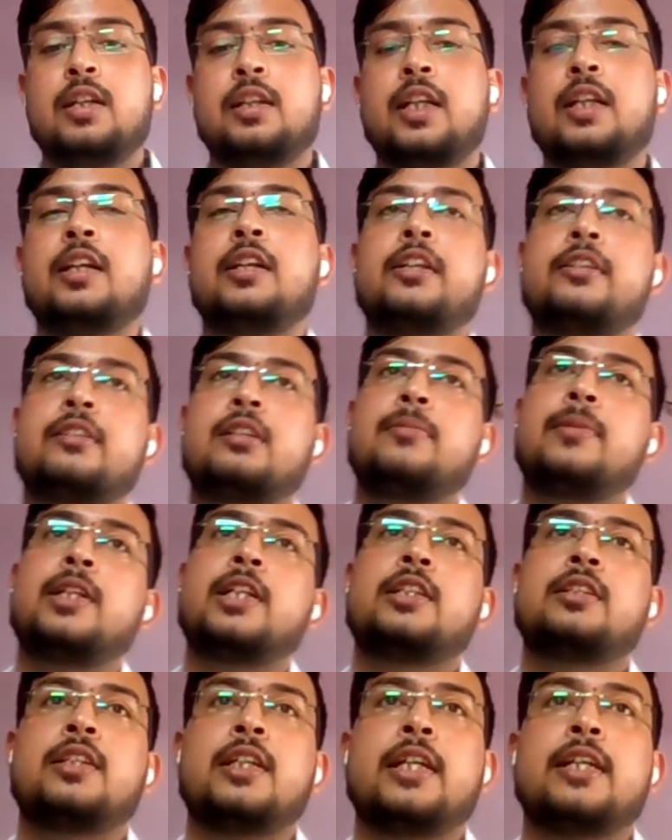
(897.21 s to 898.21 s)
Then the
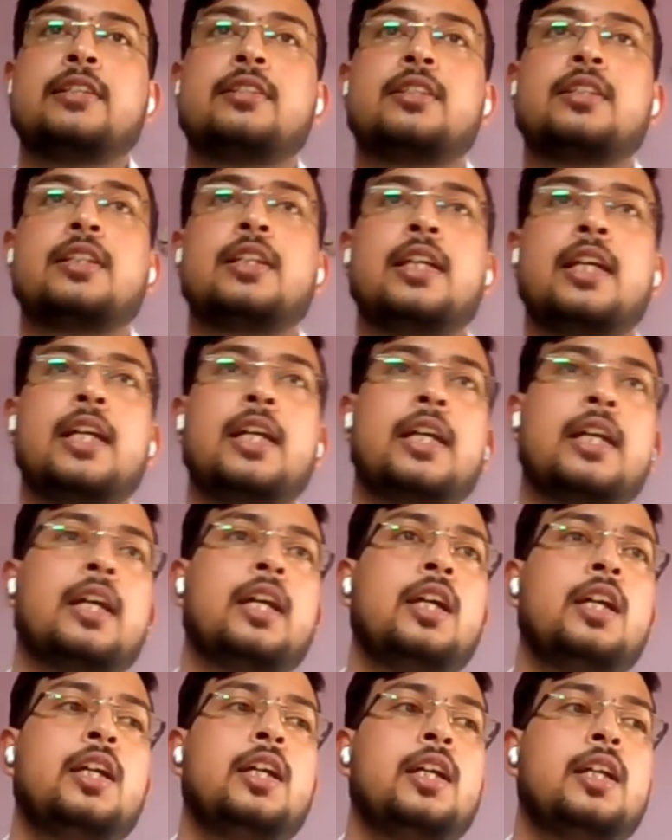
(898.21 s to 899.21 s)
discriminator says, hey,